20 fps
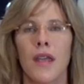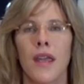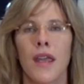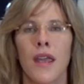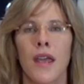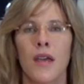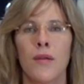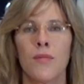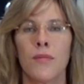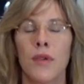
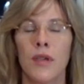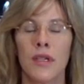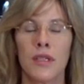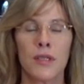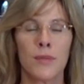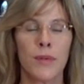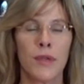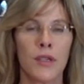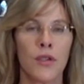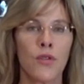And
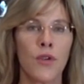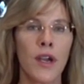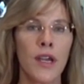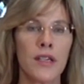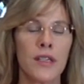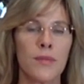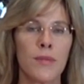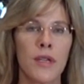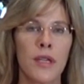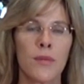it's been
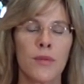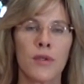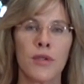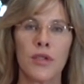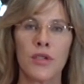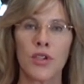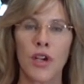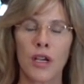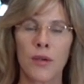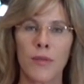great to be able to
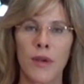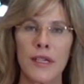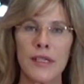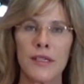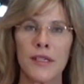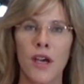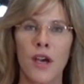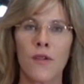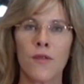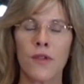inject
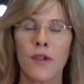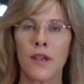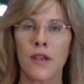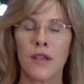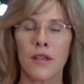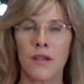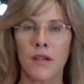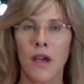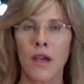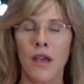myself
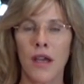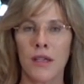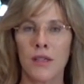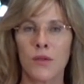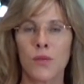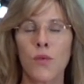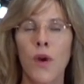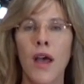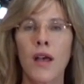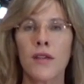and
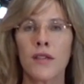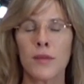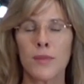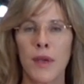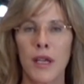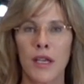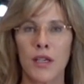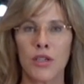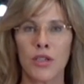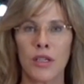as well as
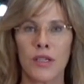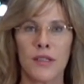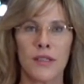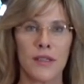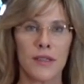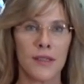patients,